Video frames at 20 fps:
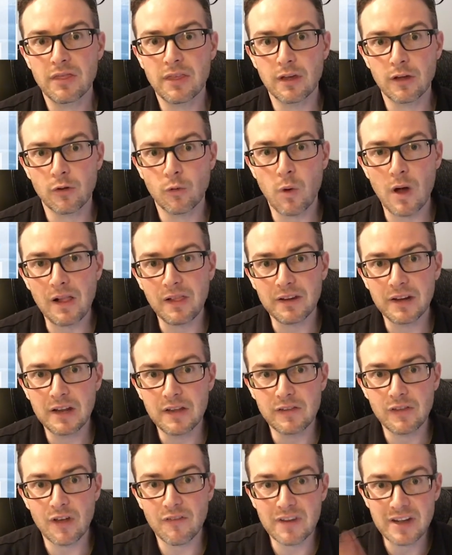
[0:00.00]
the
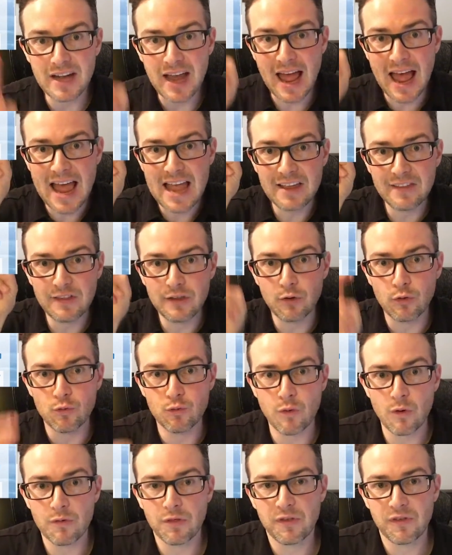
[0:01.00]
qualities of an ideal
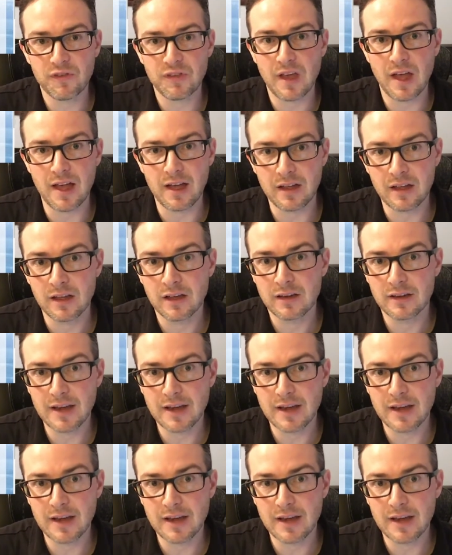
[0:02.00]
growth stock.